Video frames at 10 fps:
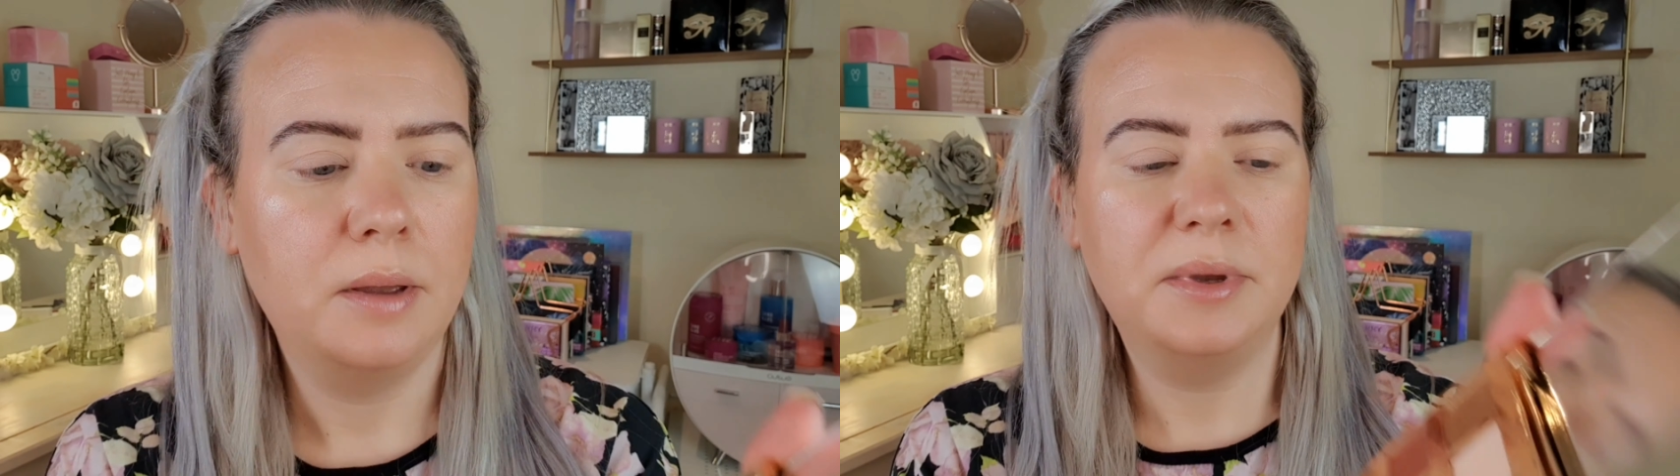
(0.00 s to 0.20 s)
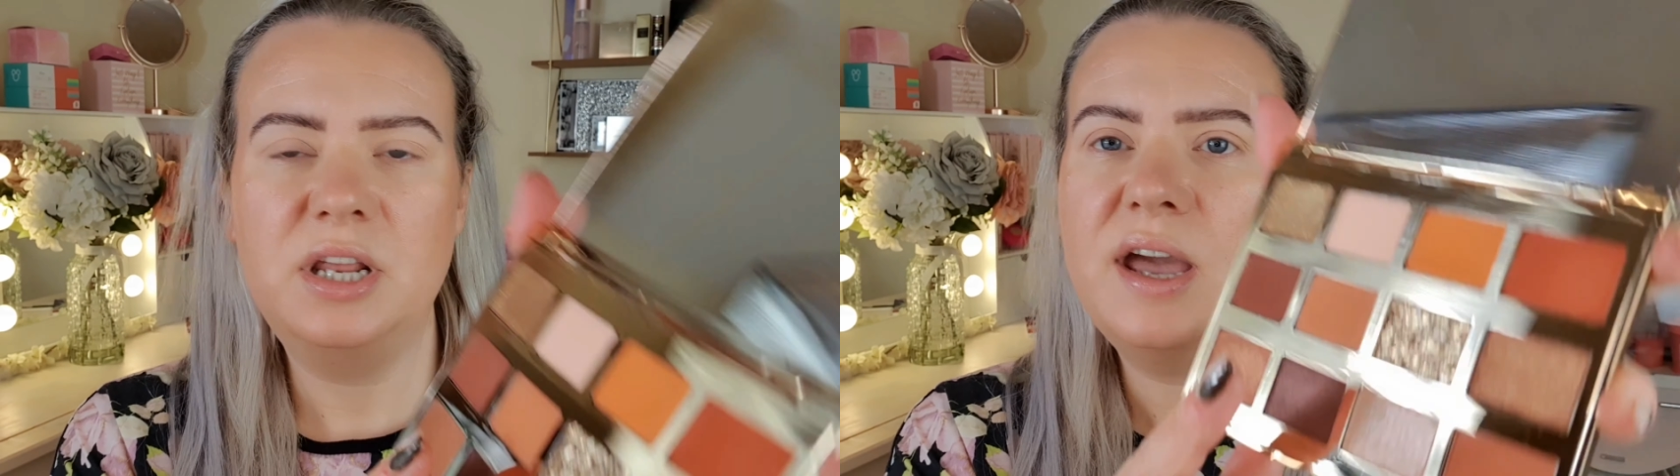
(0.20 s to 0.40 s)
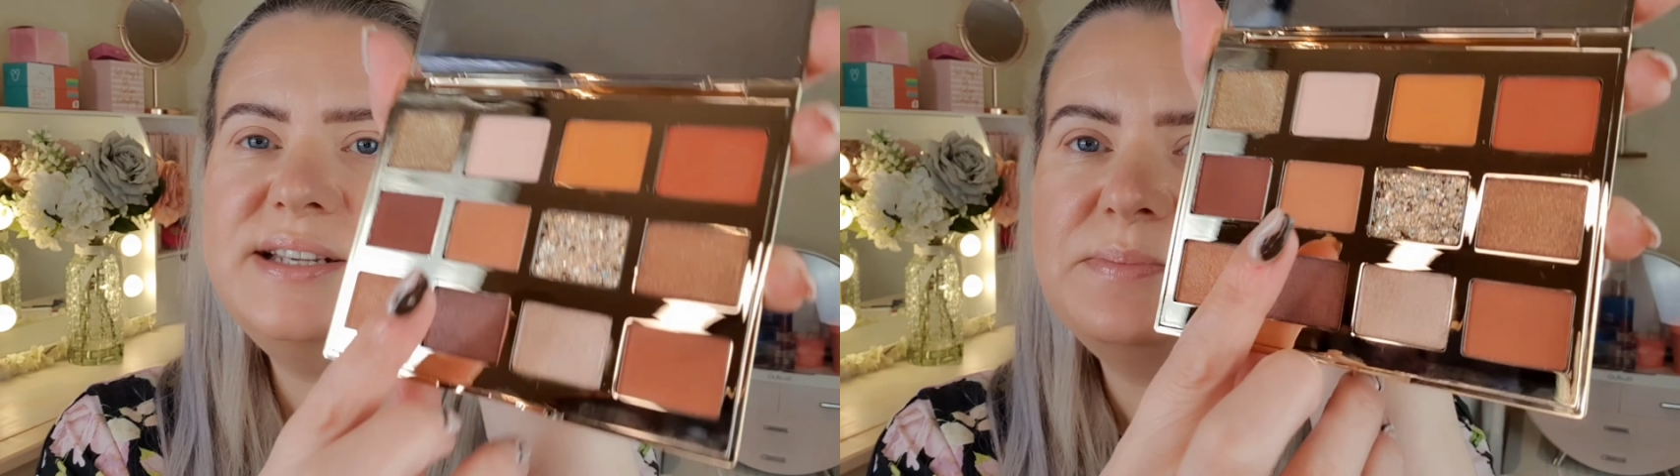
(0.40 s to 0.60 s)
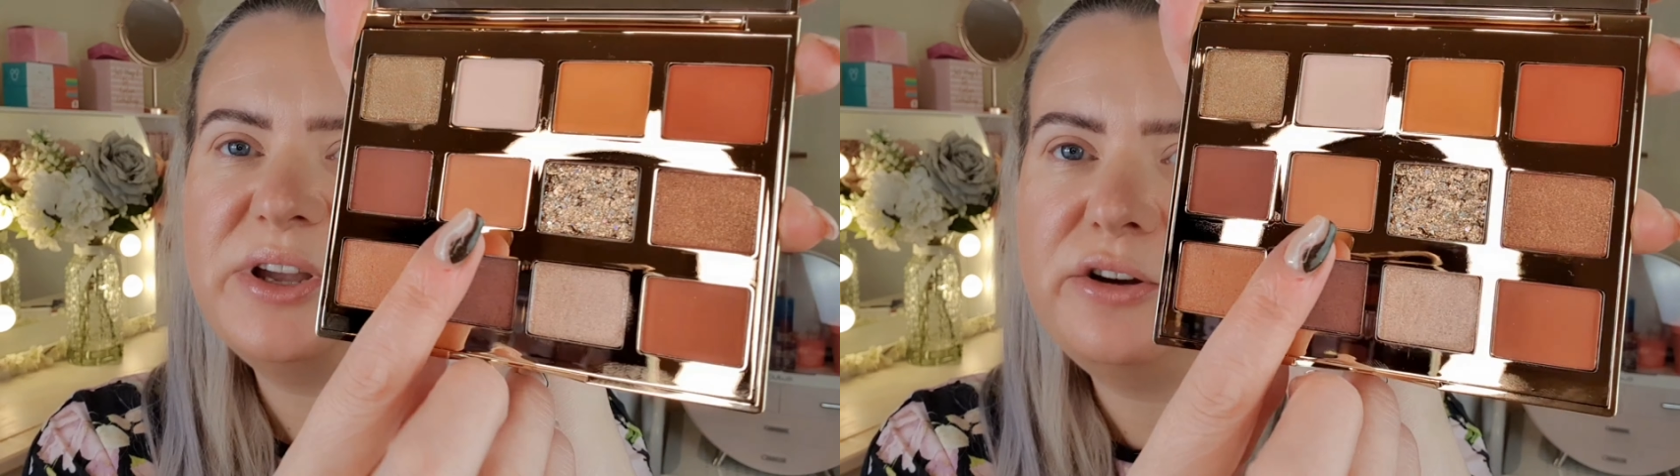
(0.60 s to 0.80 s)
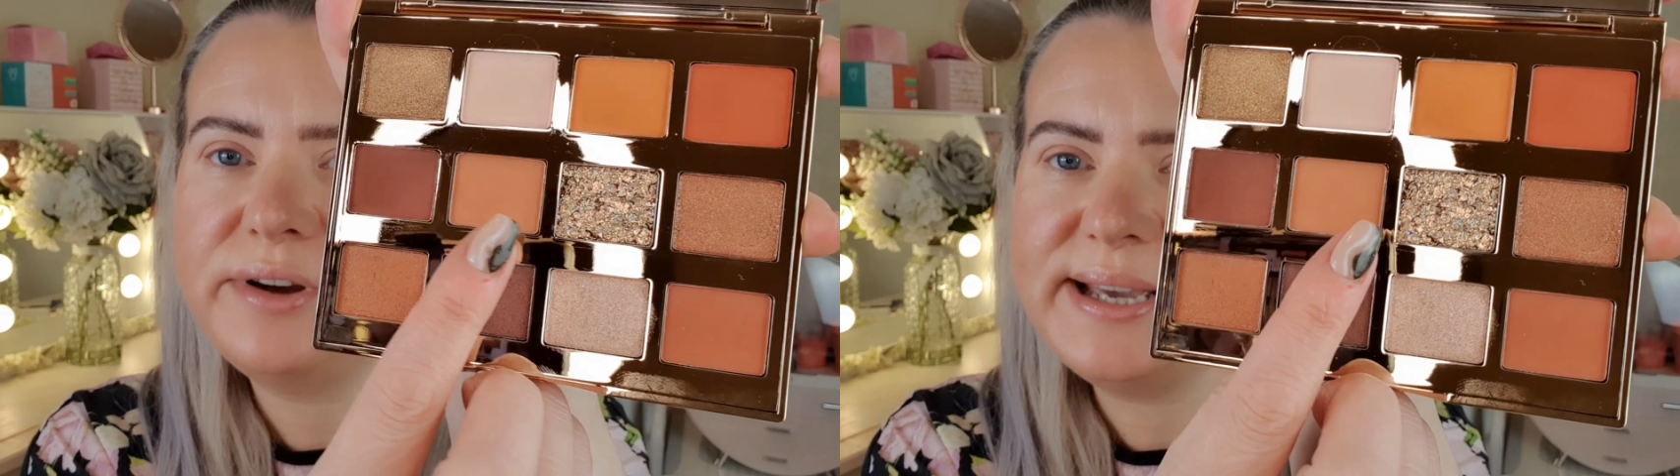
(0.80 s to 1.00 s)
I'm going to go into
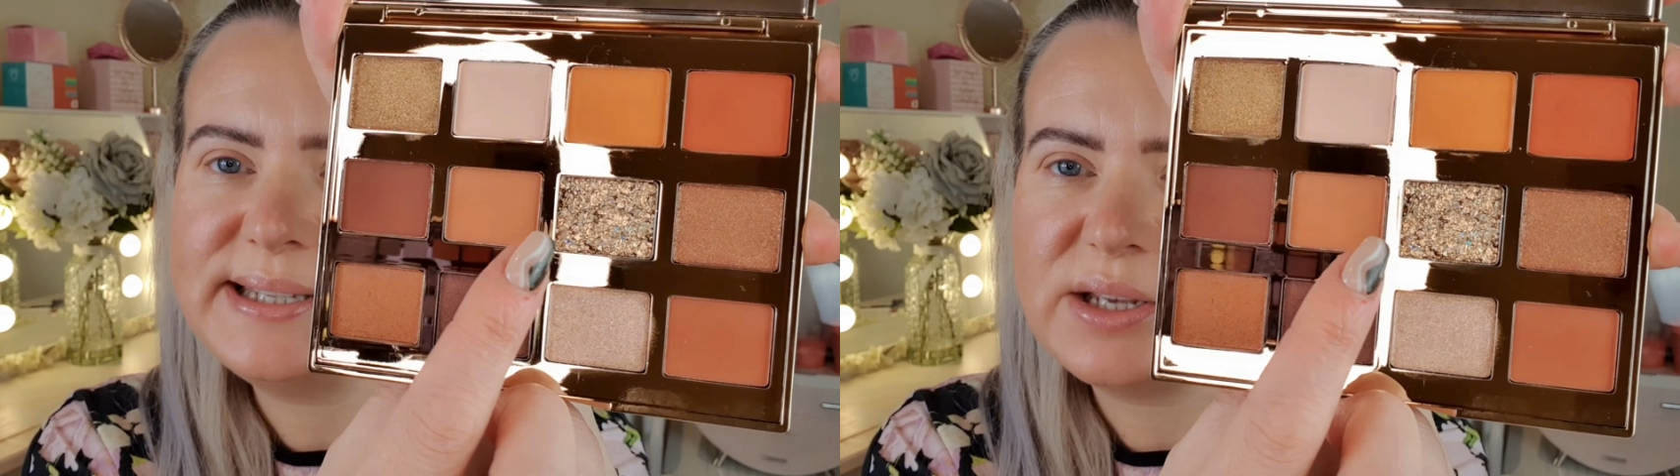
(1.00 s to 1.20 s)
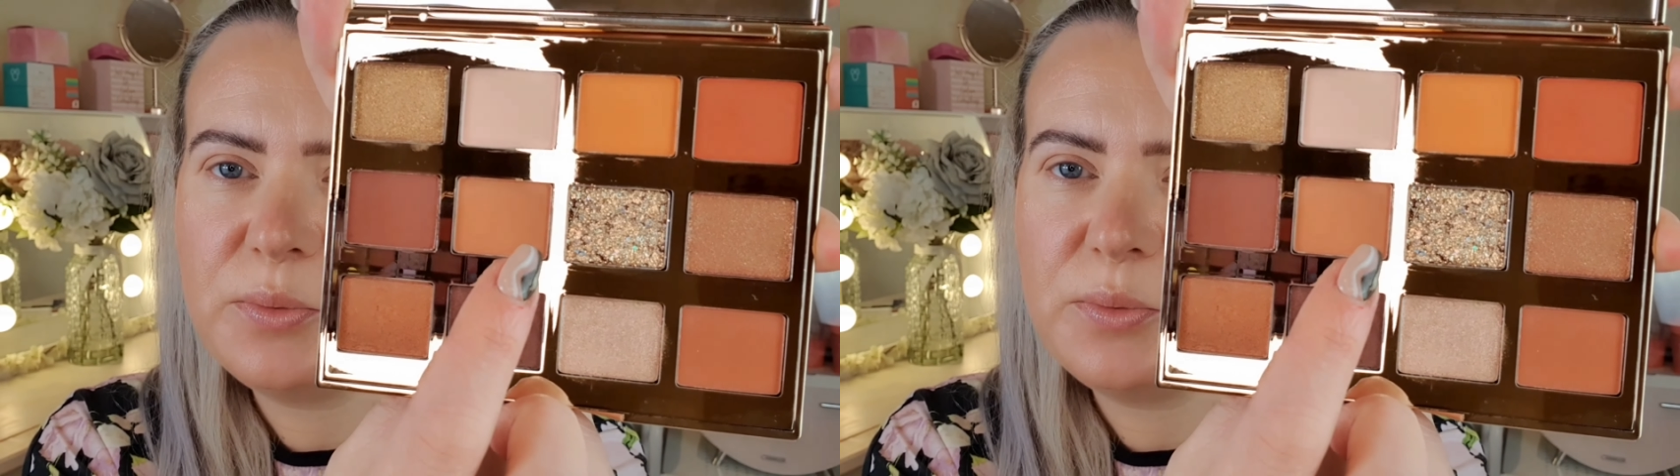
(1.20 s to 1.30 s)
my crease